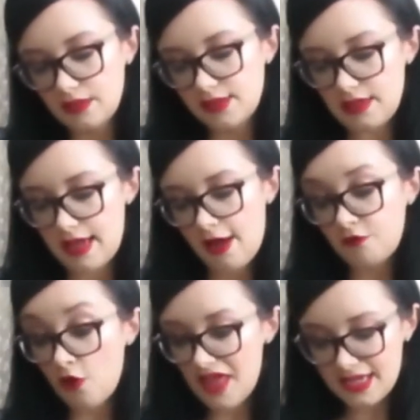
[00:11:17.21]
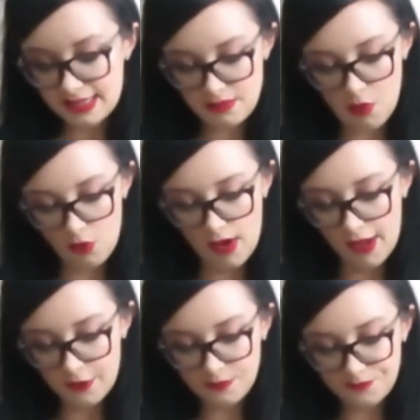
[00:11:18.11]
So yeah, I've got that
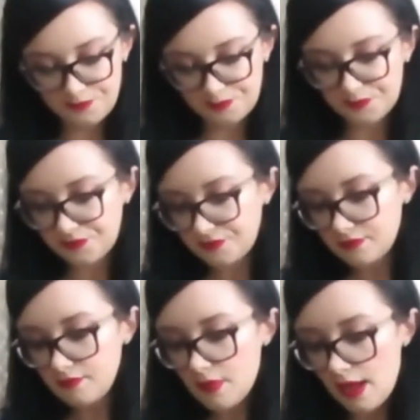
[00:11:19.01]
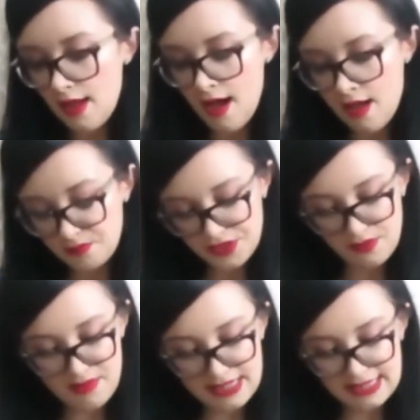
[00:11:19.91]
tomorrow. So
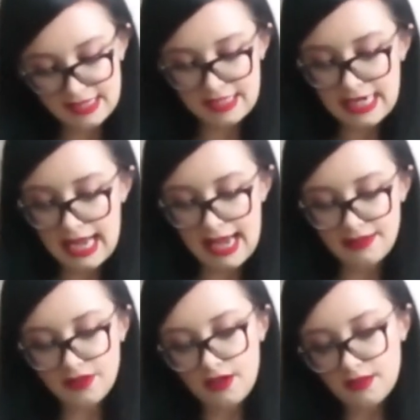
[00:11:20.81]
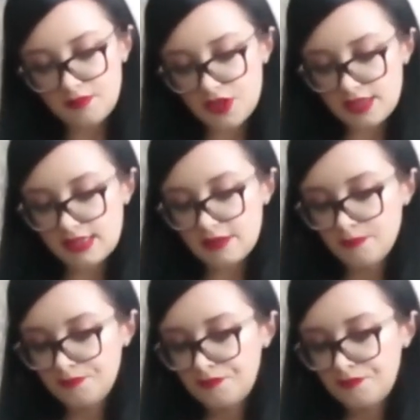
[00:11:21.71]
it means today that I'm just